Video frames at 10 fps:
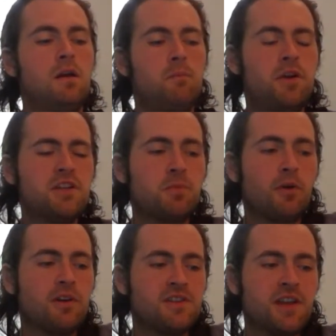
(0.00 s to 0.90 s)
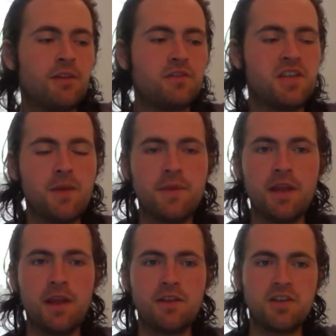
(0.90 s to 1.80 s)
Pittsburgh is the other team in the
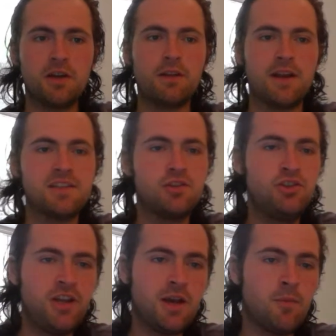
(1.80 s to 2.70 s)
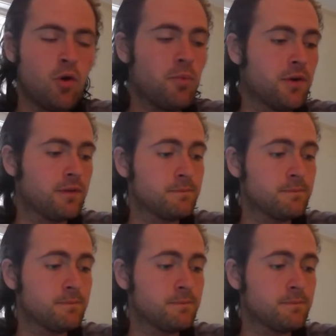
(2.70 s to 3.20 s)
NHL that has a GM opening.